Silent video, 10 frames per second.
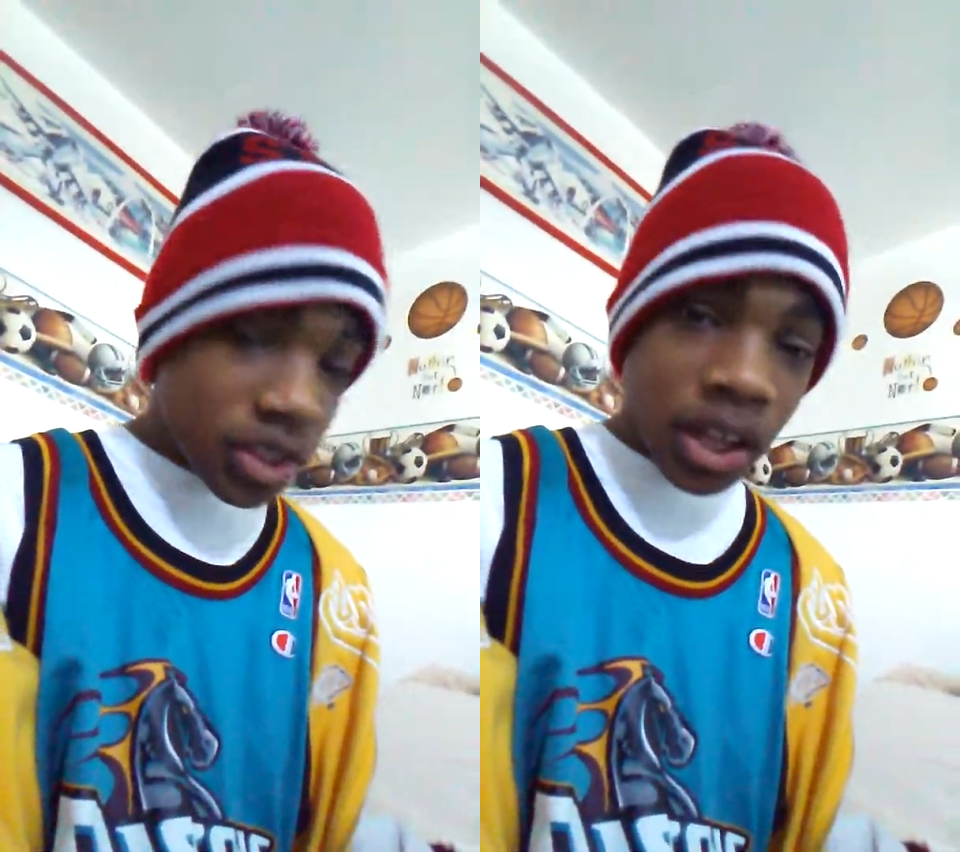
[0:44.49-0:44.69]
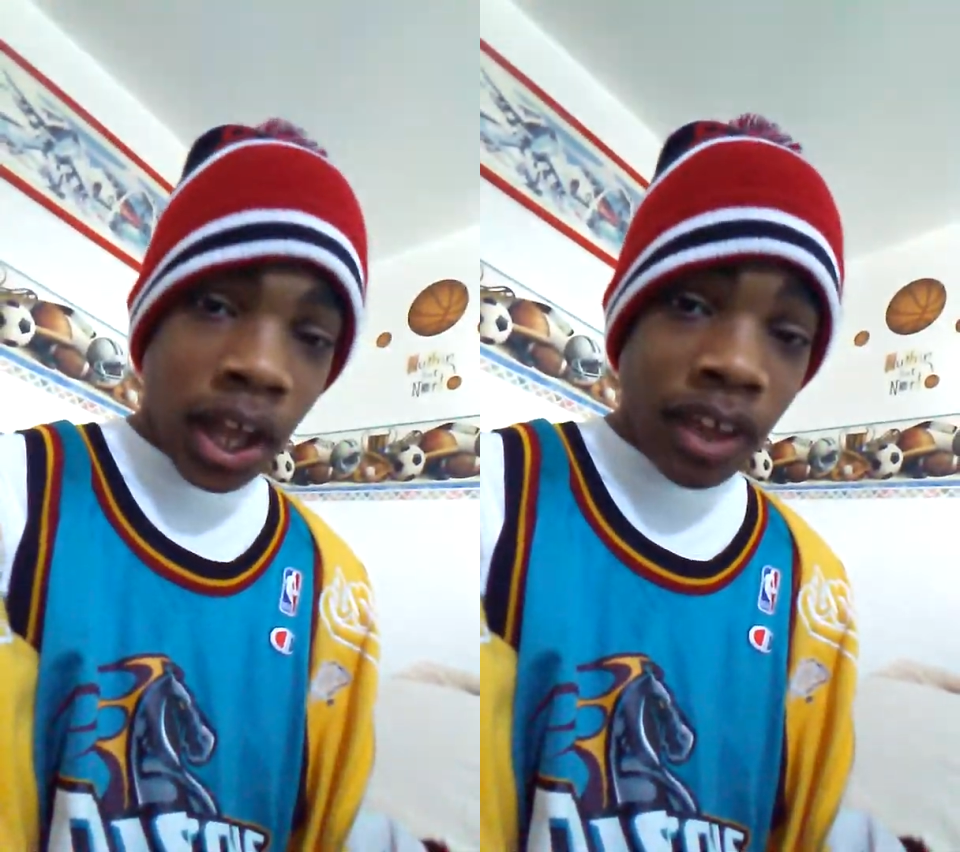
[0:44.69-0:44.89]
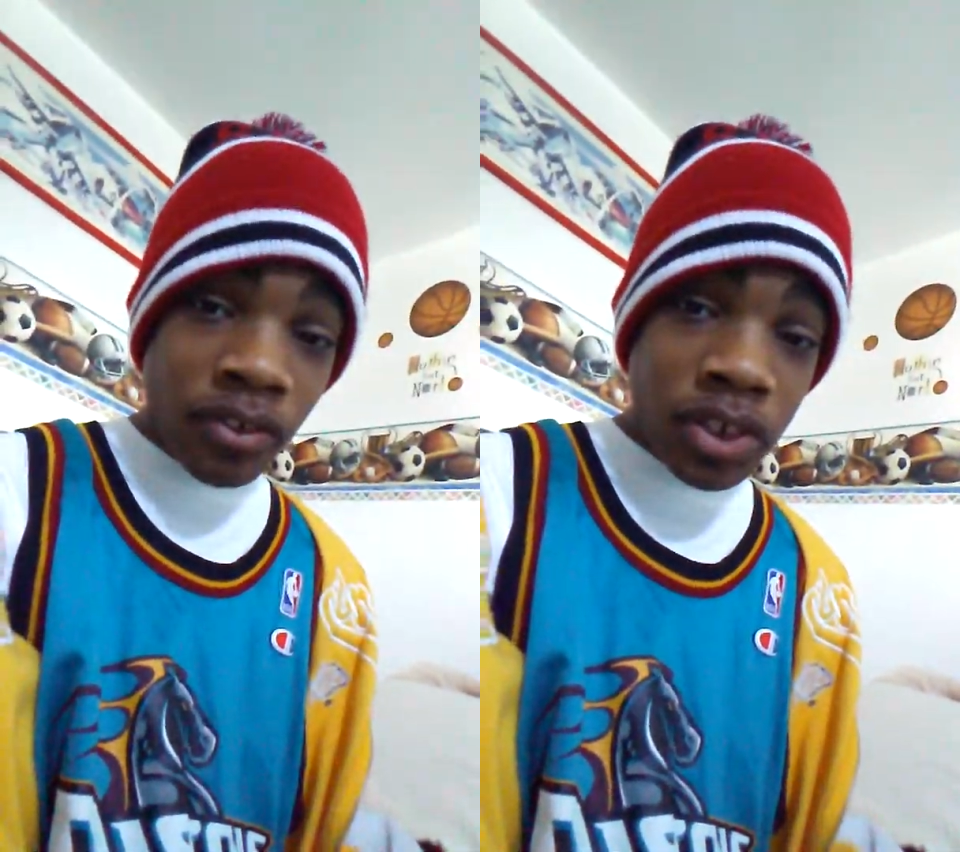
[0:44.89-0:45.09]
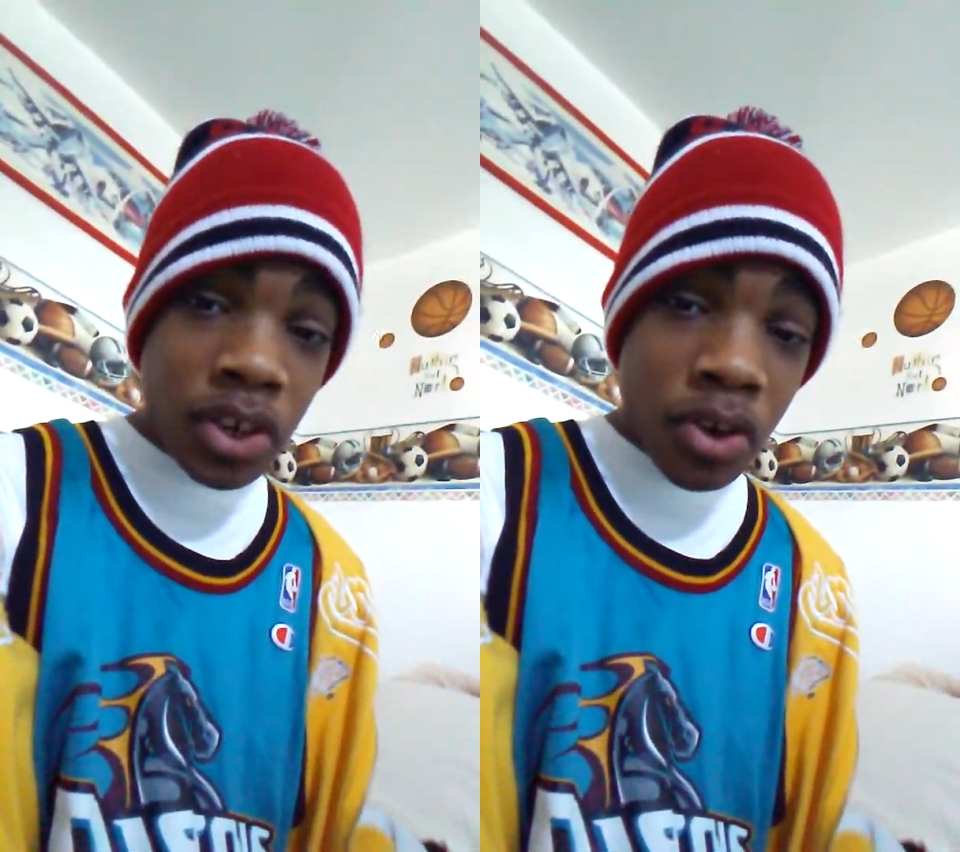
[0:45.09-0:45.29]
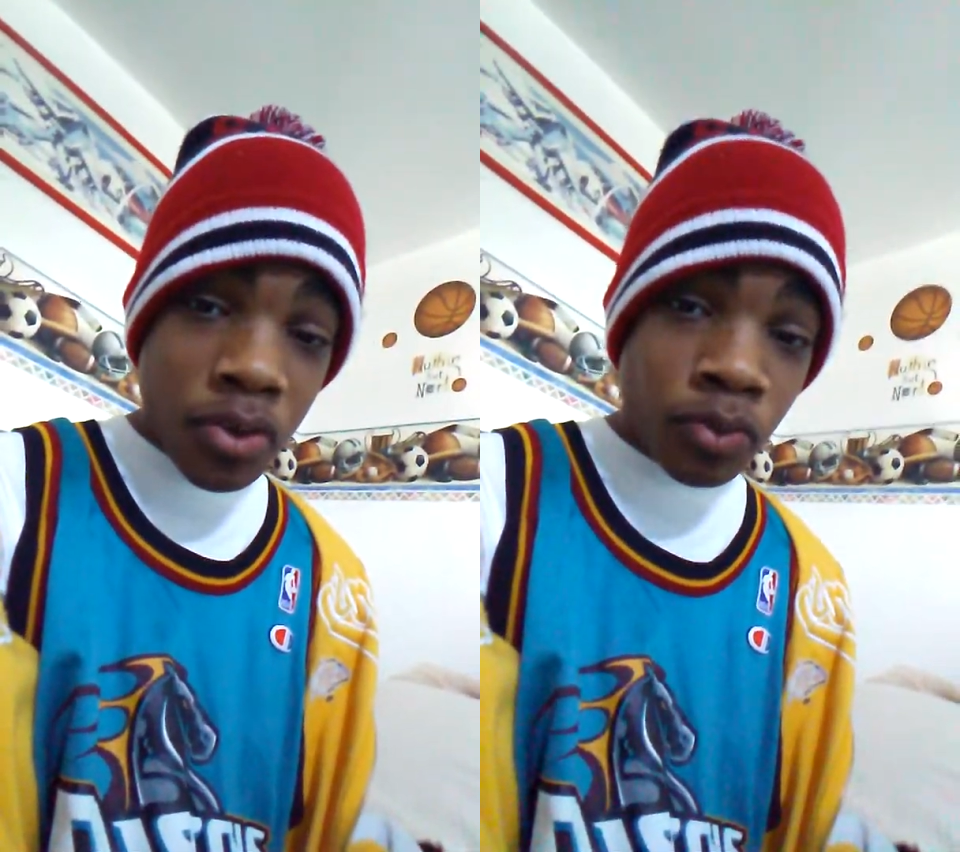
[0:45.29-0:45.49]
the last
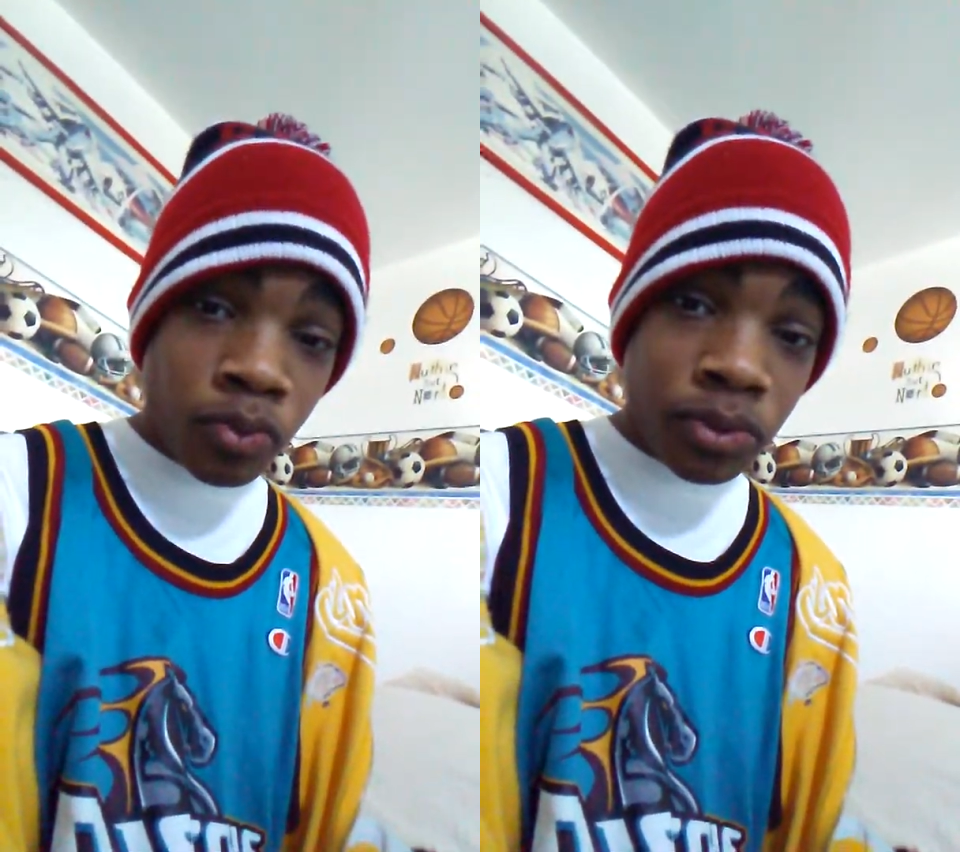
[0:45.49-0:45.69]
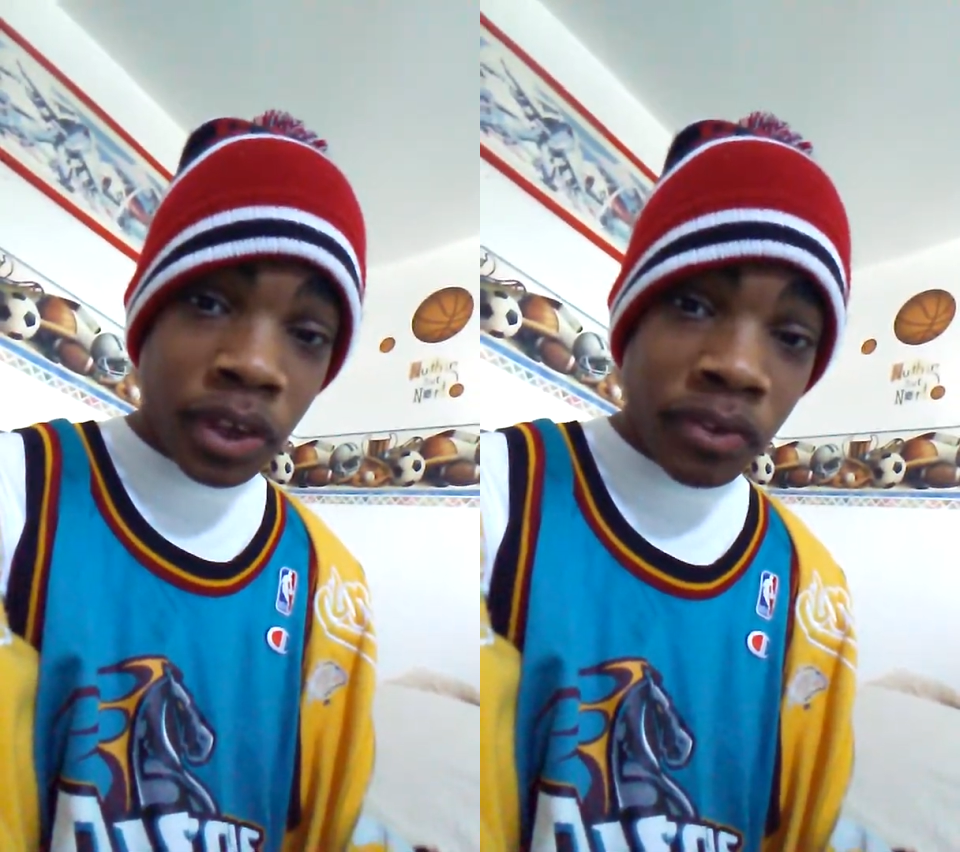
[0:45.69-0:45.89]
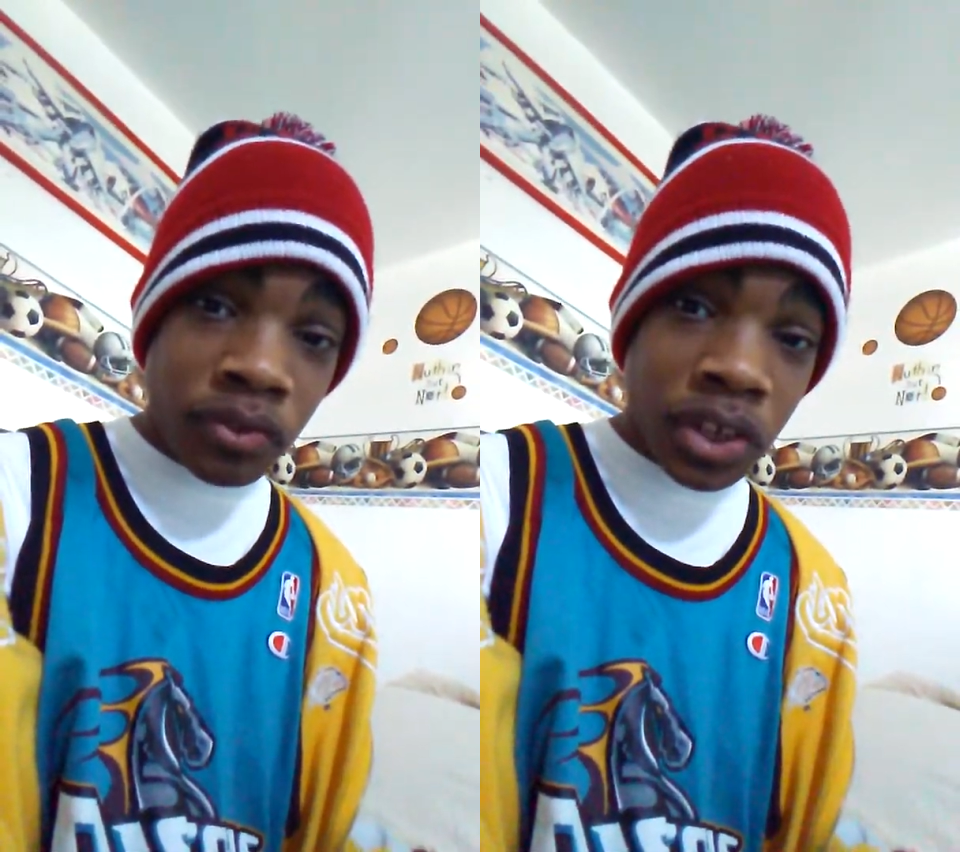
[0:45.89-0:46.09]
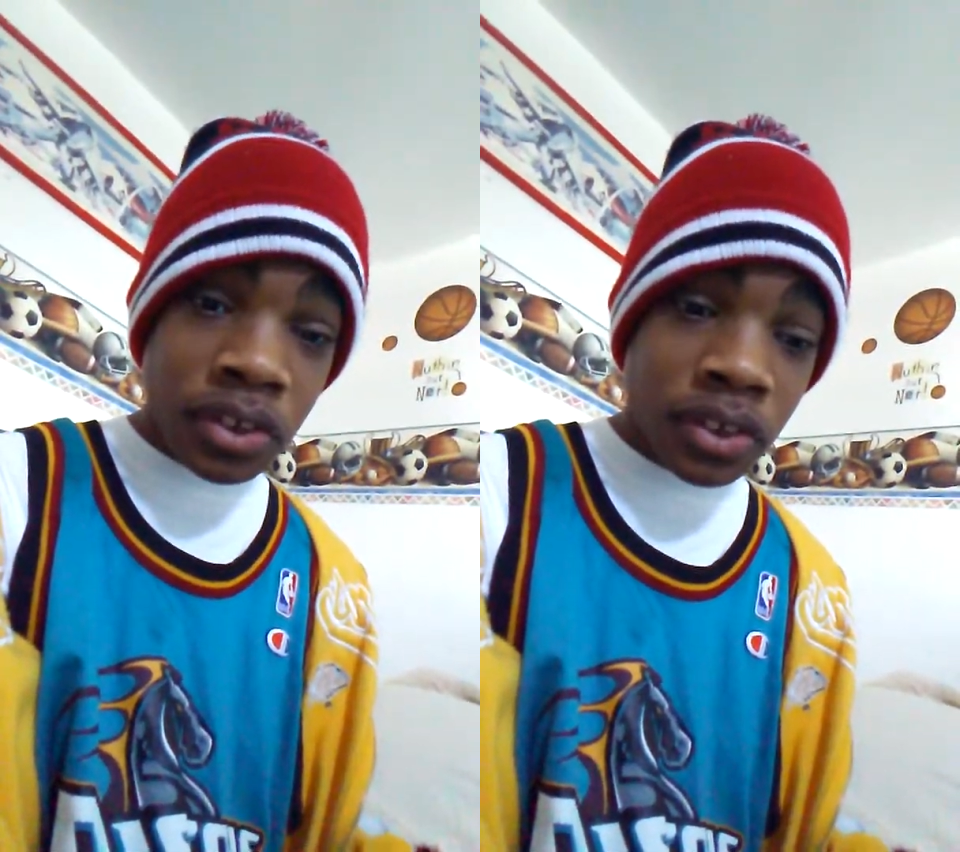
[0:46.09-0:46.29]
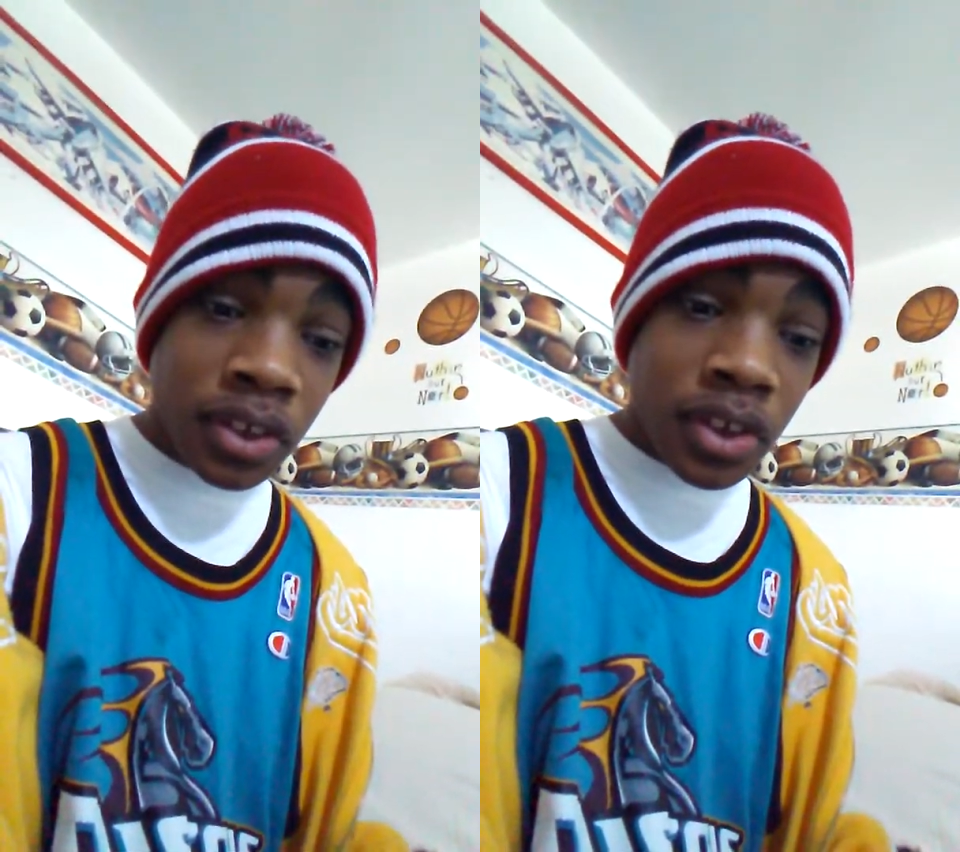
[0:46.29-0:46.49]
video I've
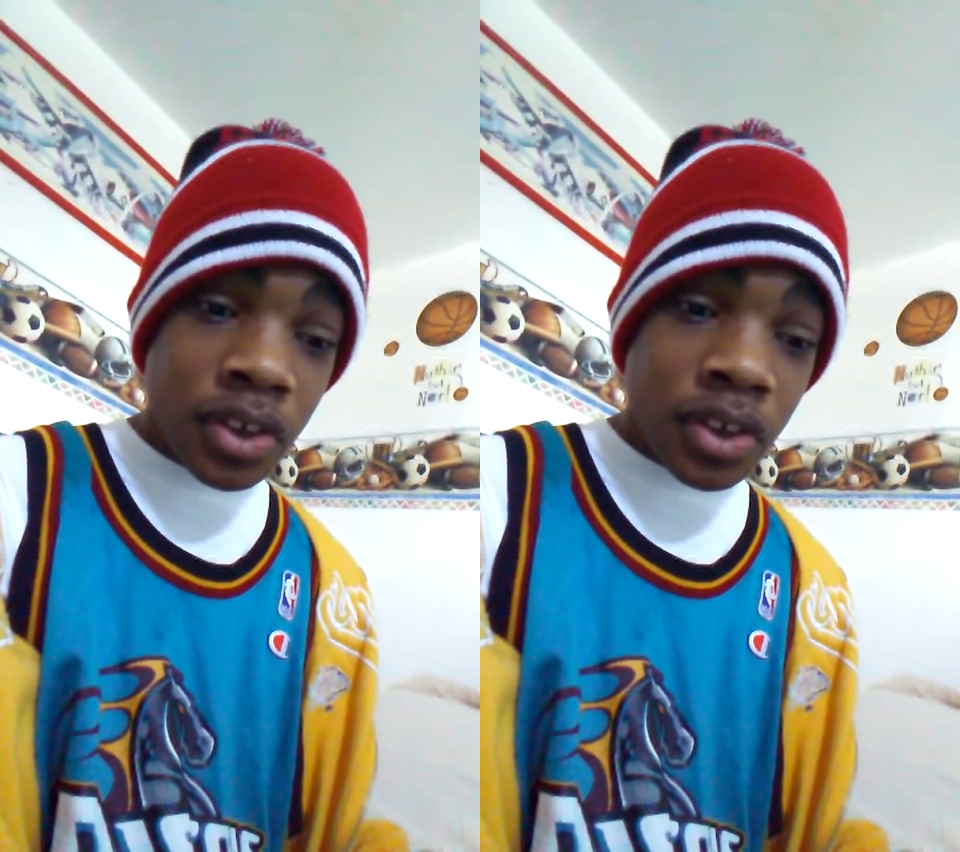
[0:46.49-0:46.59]
done